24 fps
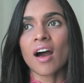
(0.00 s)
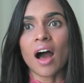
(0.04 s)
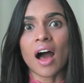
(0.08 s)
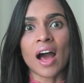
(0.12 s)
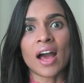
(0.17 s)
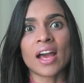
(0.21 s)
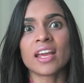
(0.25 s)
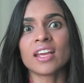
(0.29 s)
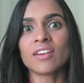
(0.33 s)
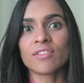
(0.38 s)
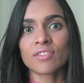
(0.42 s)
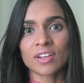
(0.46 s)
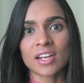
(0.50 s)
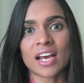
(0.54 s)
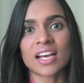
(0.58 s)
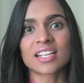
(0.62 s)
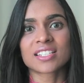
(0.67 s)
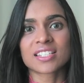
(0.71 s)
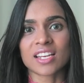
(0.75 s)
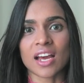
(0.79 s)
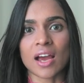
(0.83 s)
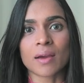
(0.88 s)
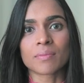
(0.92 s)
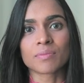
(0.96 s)
I even
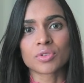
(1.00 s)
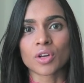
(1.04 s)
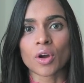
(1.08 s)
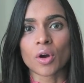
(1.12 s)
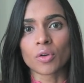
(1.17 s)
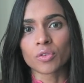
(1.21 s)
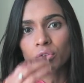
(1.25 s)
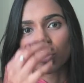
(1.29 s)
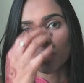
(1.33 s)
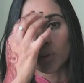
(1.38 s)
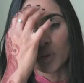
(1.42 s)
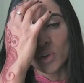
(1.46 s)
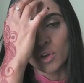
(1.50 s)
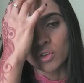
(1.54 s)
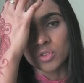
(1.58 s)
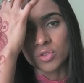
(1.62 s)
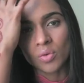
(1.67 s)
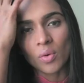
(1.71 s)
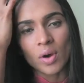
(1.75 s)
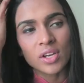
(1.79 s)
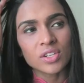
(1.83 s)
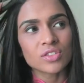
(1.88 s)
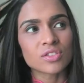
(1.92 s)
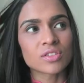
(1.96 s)
had time to go through those
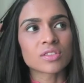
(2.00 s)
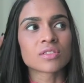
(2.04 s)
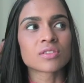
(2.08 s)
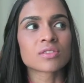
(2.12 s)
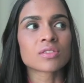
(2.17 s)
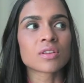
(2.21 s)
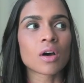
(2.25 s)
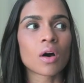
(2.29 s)
questions.